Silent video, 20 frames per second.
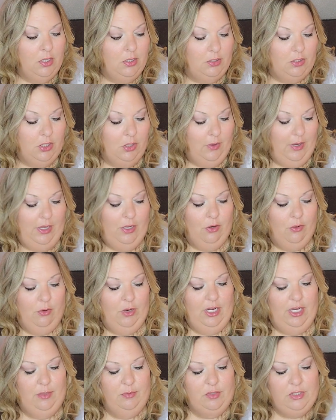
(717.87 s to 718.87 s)
So I
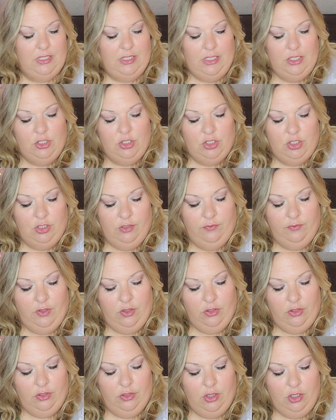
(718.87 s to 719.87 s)
grabbed each
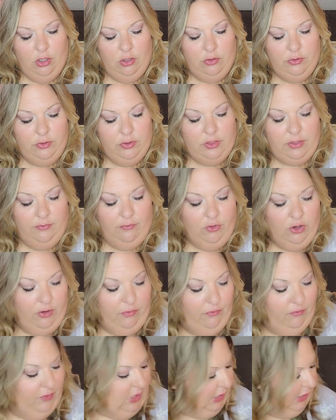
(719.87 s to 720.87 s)
of those for
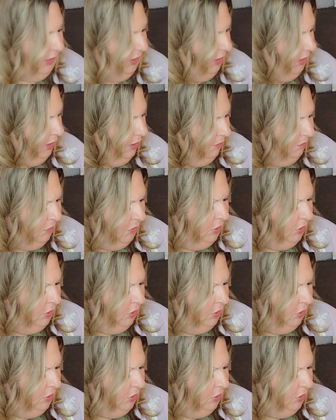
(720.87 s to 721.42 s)
fun.